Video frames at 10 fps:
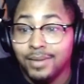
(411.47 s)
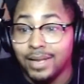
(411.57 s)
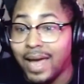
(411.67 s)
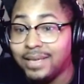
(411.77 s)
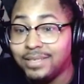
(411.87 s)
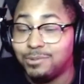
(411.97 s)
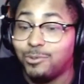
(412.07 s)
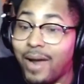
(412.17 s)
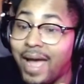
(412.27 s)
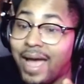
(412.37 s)
Like,
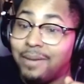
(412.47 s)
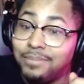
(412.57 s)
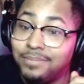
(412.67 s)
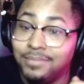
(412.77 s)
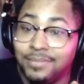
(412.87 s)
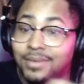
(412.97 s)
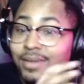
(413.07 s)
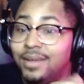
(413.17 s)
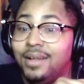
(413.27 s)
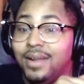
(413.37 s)
subscribe.
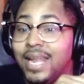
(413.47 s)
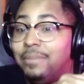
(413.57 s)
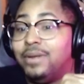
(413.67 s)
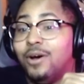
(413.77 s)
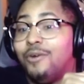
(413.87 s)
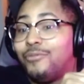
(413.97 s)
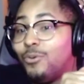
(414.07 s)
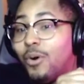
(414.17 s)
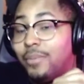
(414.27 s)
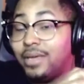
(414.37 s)
Let me know if you
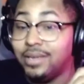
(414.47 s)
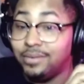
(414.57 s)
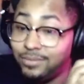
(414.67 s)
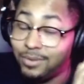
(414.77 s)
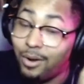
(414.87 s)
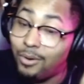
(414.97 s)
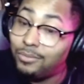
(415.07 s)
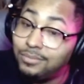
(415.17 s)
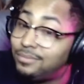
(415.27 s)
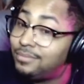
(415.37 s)
want me to, you know,
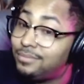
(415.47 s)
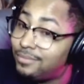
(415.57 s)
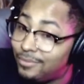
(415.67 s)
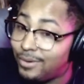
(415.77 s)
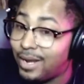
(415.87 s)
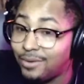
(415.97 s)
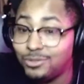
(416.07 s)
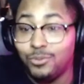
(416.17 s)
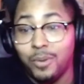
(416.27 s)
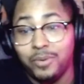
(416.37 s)
what else
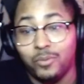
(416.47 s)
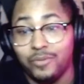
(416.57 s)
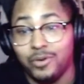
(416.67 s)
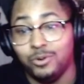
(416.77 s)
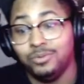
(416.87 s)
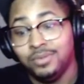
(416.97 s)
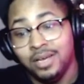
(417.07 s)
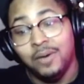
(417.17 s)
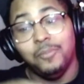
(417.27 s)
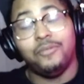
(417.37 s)
you want me to review.
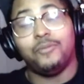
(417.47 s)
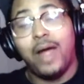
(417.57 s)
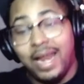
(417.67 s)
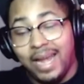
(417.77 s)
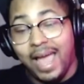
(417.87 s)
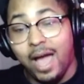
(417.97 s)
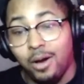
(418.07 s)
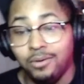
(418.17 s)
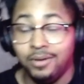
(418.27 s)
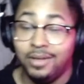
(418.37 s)
But for right
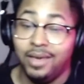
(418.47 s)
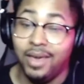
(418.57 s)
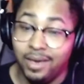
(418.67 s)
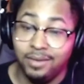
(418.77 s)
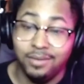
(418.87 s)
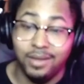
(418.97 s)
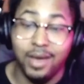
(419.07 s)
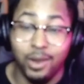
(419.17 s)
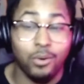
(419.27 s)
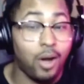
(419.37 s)
now,
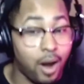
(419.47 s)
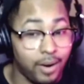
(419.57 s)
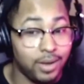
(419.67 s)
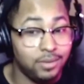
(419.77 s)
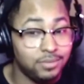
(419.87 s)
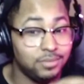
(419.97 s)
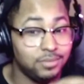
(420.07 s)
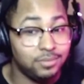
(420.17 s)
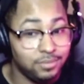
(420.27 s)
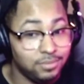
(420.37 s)
El Okari
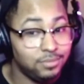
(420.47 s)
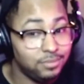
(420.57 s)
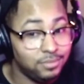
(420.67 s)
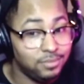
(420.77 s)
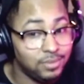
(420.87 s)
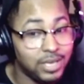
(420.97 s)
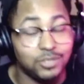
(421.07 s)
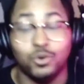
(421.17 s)
is